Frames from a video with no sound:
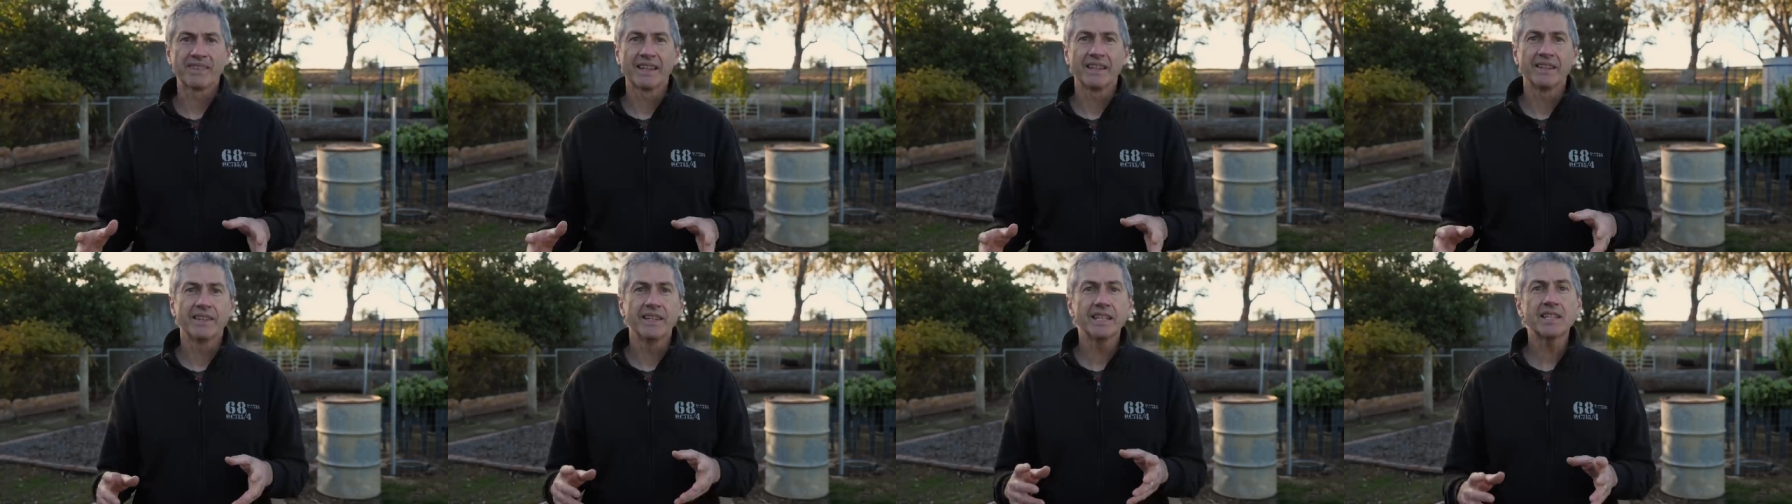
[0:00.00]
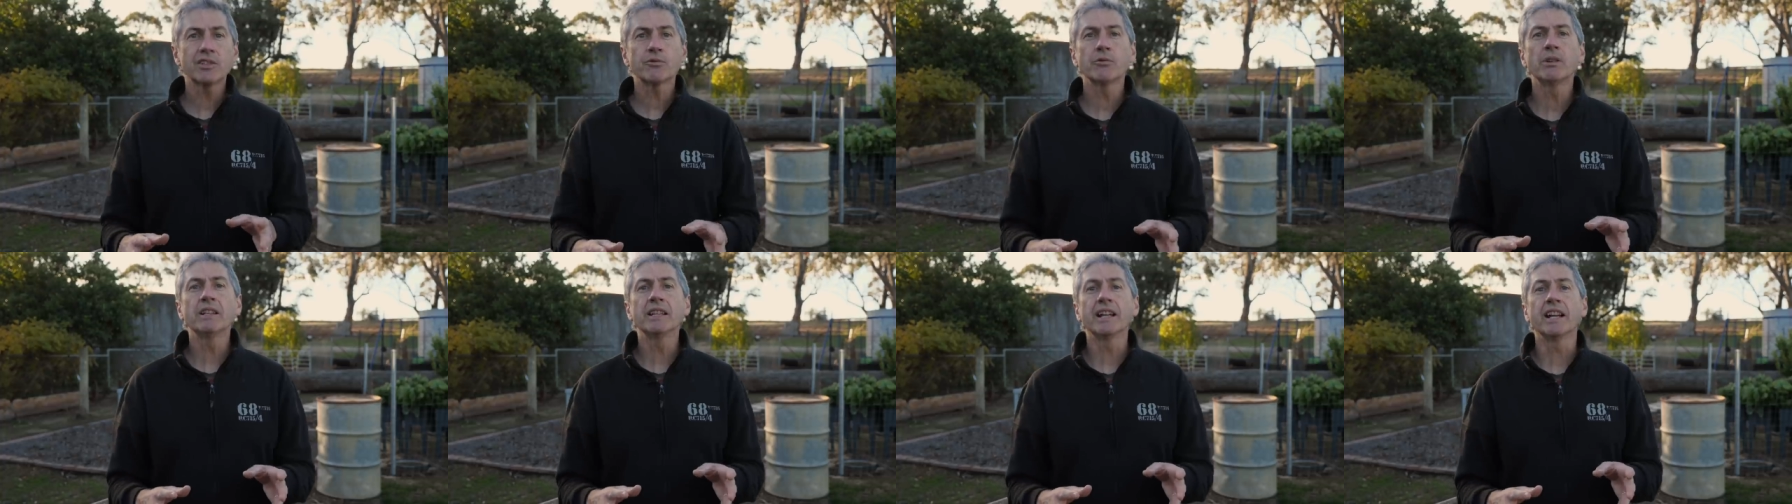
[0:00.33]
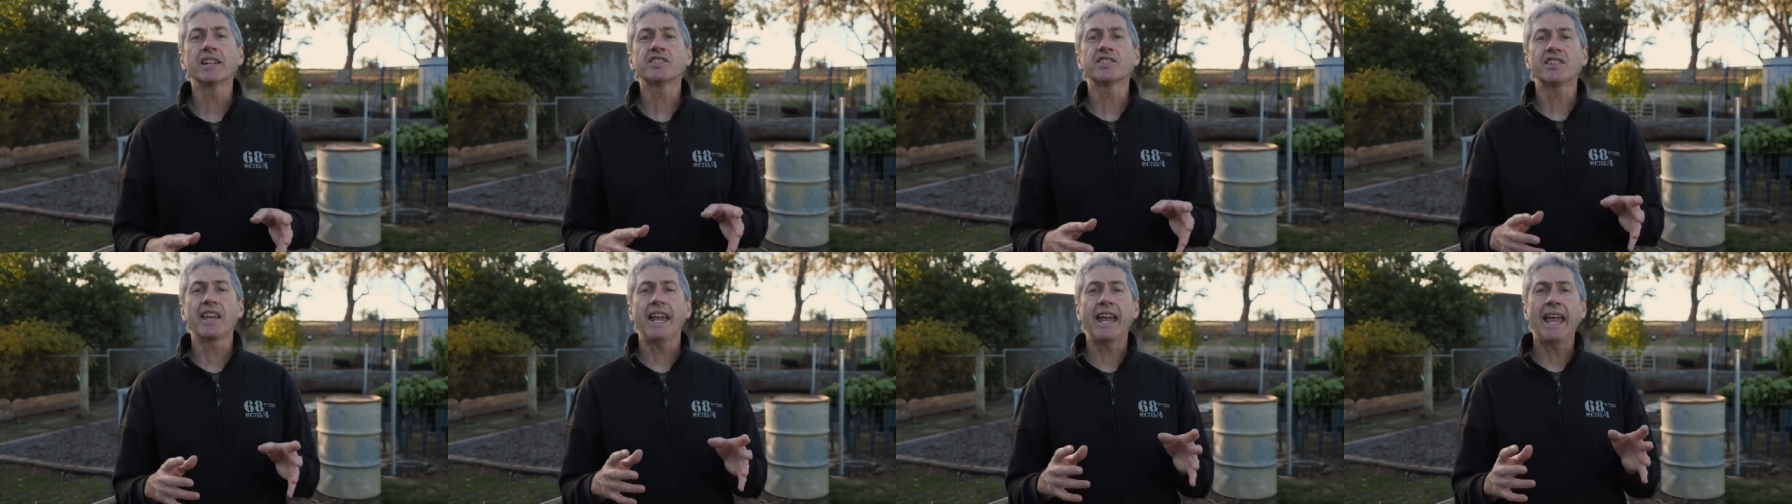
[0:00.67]
This
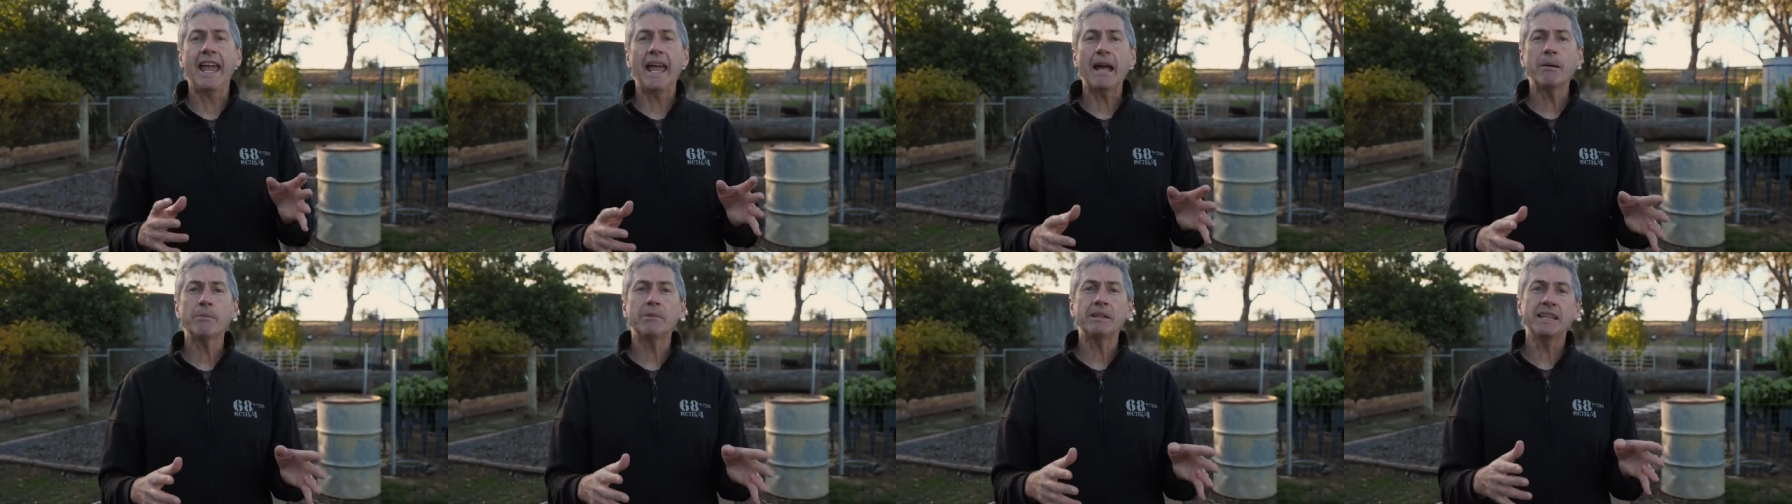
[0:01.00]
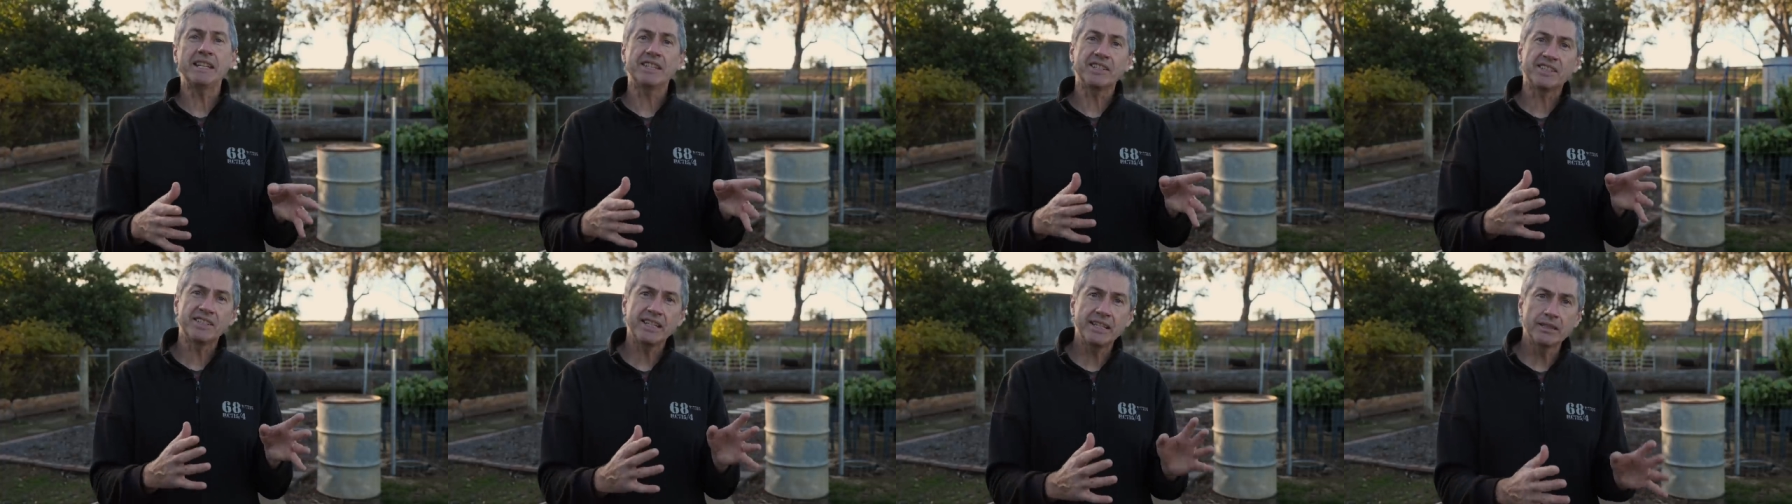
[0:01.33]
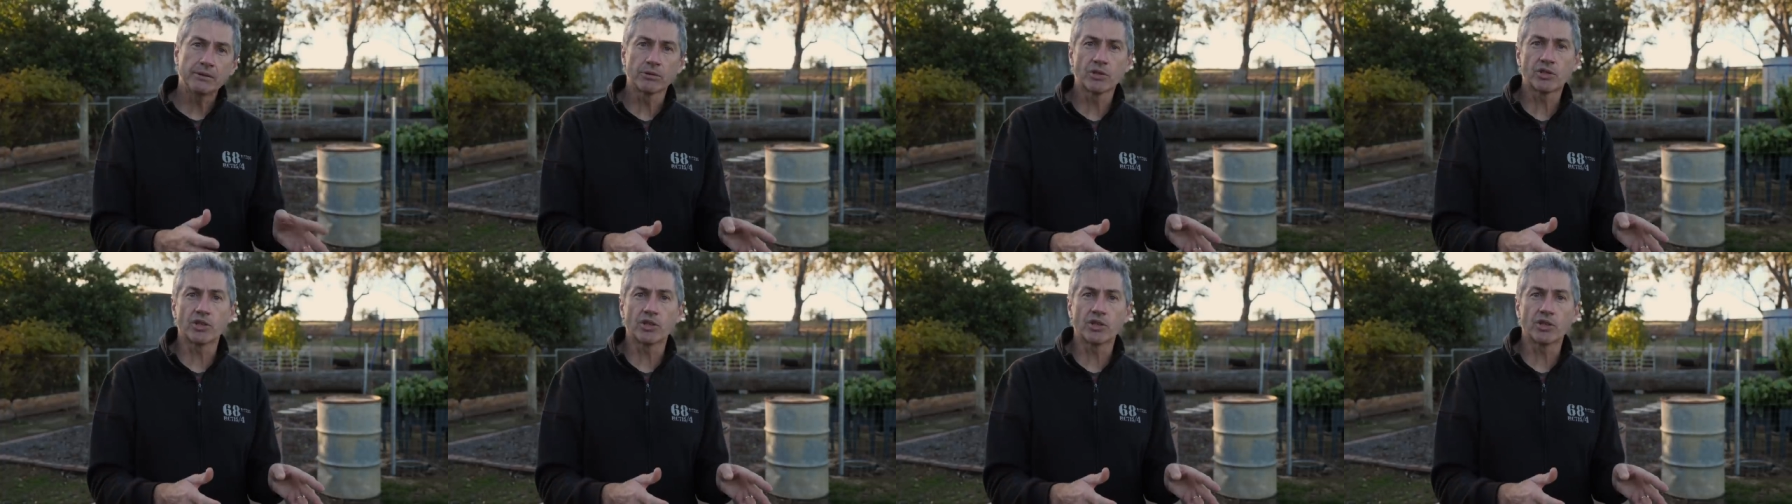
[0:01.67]
relates to how many single